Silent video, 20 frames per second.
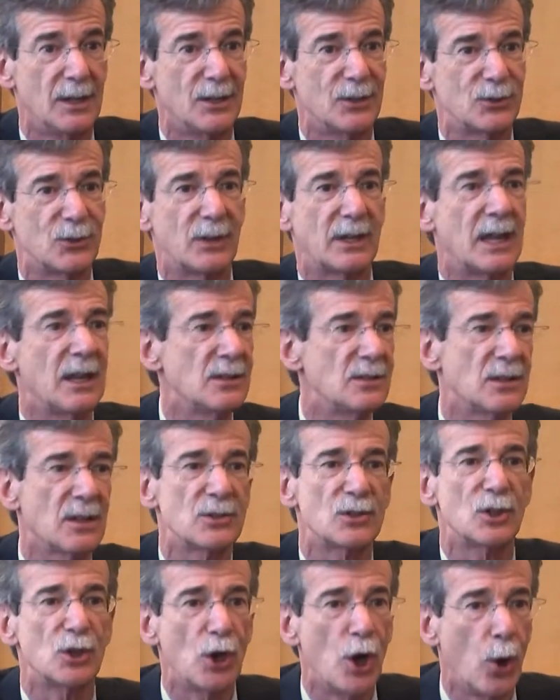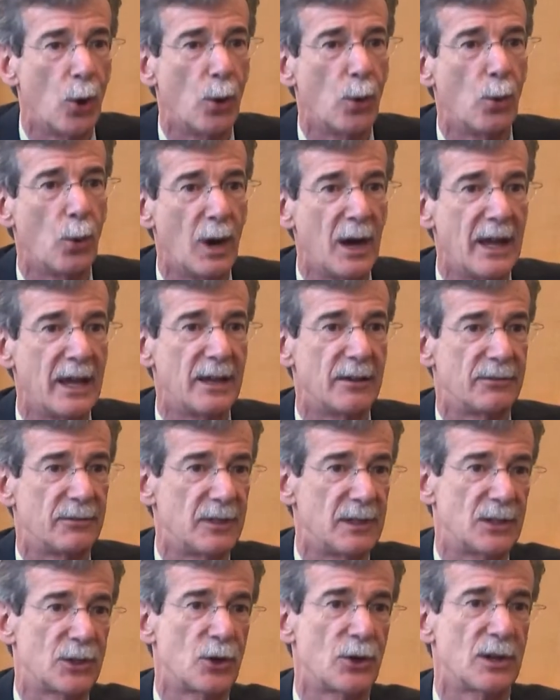So the case doesn't go away if
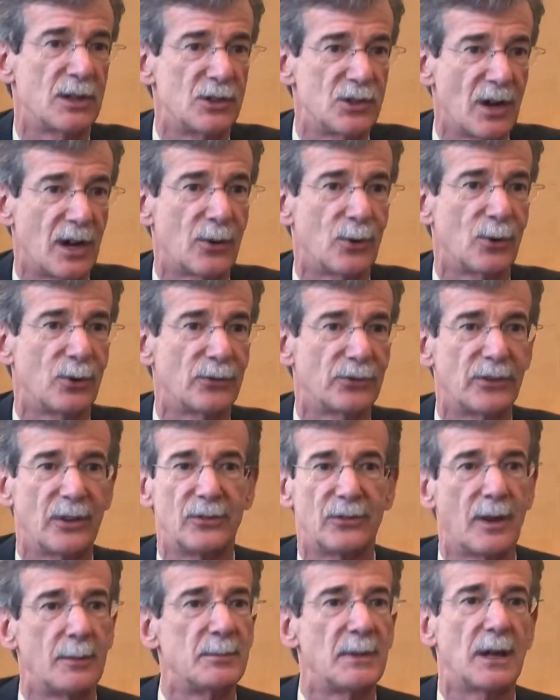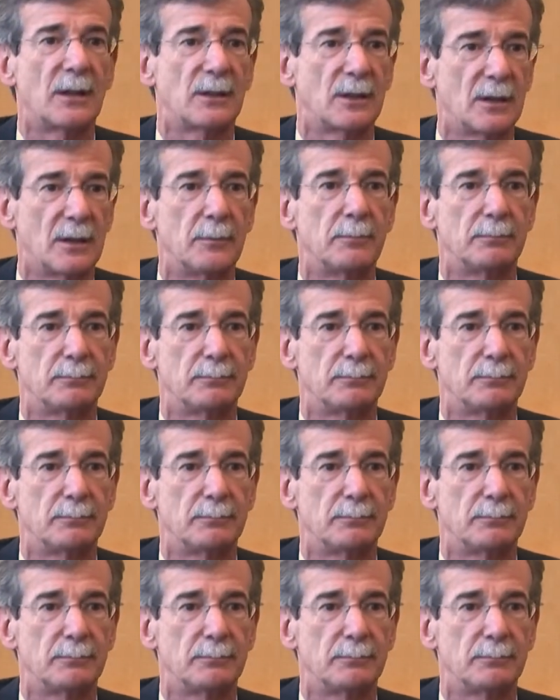the Attorney General says, I'm not going to